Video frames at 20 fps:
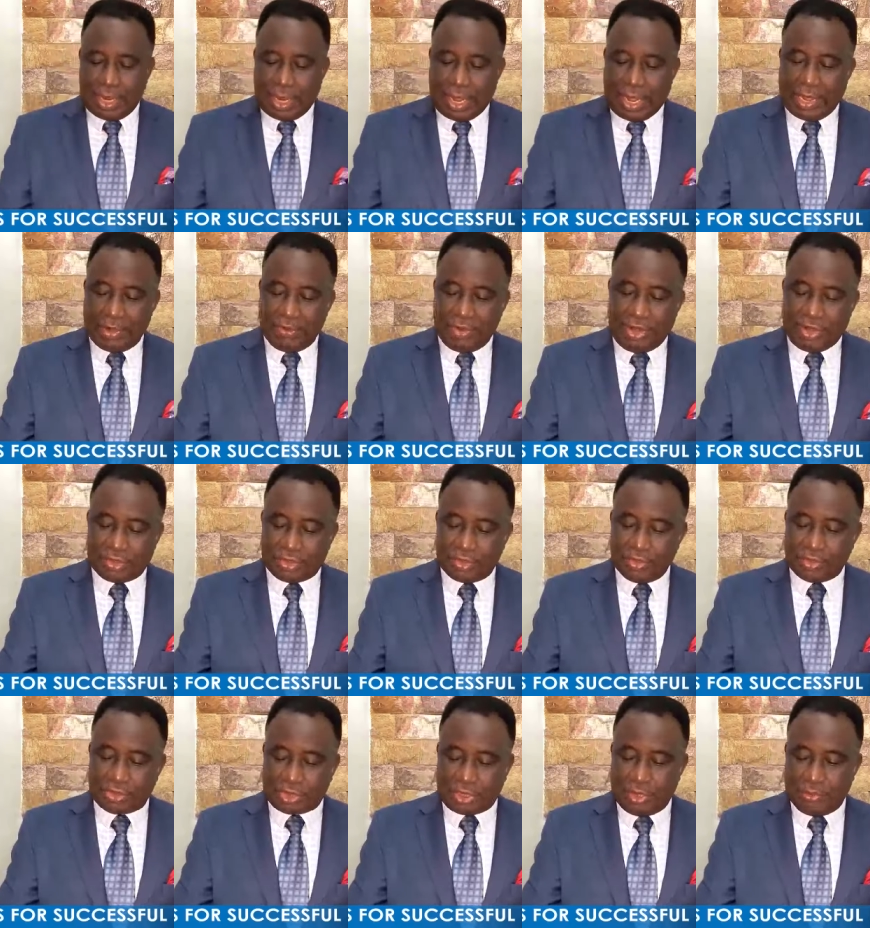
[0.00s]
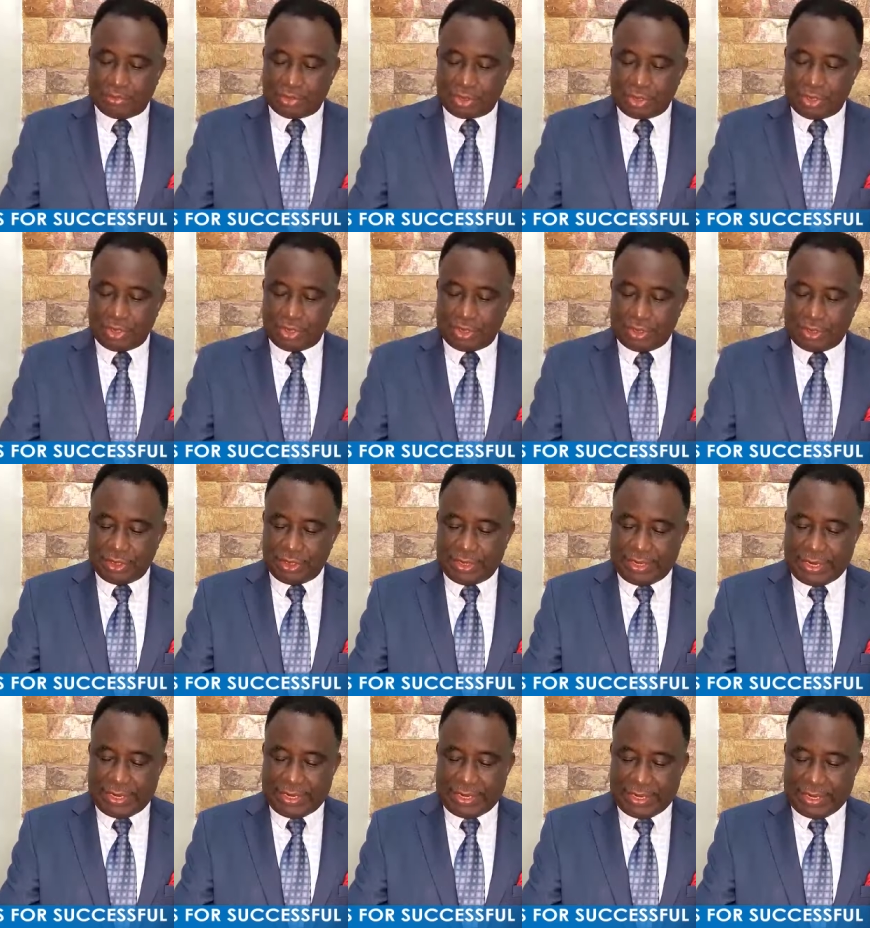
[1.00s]
I read two scripture the
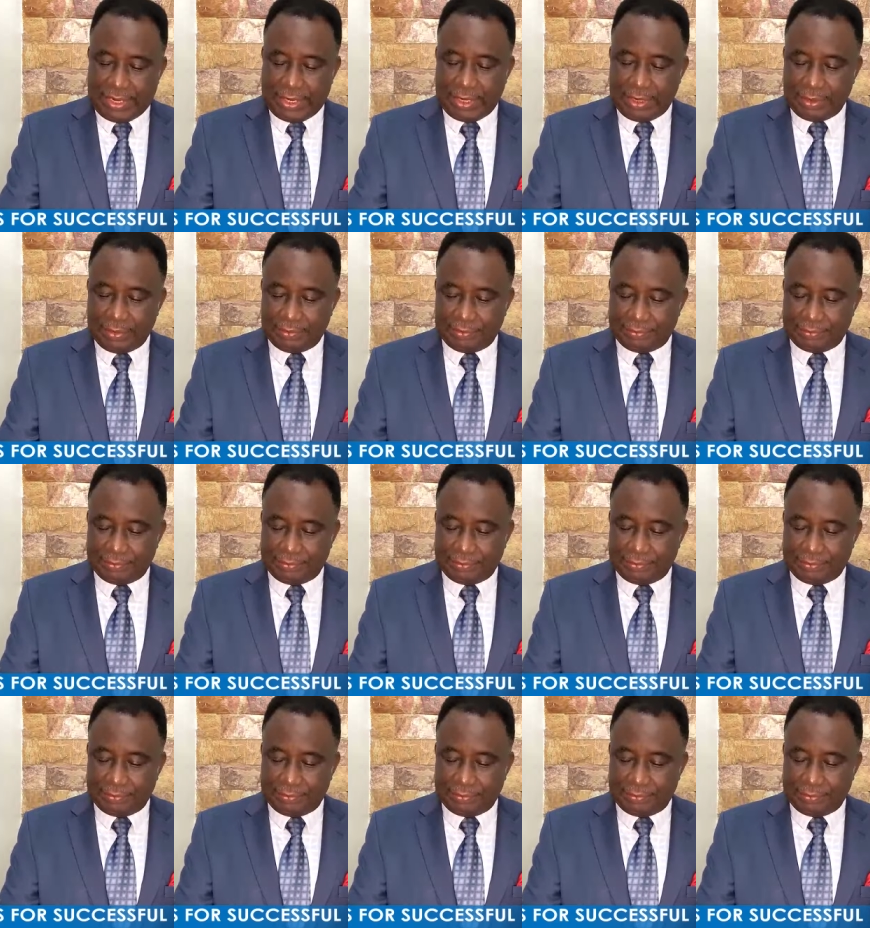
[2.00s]
other day.